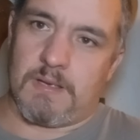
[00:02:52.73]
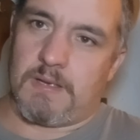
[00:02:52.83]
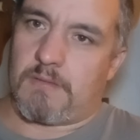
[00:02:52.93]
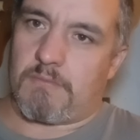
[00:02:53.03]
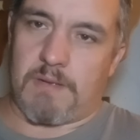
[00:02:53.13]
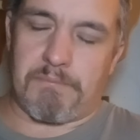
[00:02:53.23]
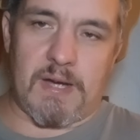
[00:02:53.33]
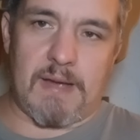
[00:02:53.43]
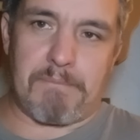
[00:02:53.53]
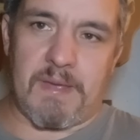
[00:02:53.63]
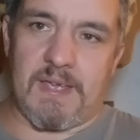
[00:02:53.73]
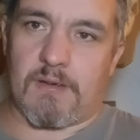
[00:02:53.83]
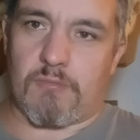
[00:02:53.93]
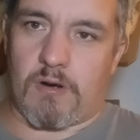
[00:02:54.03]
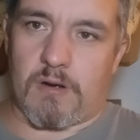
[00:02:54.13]
riprap bank,
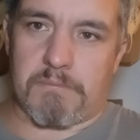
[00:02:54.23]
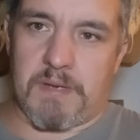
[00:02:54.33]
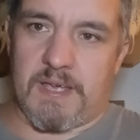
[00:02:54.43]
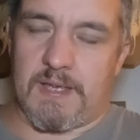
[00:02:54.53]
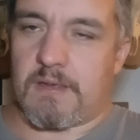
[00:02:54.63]
rock bank.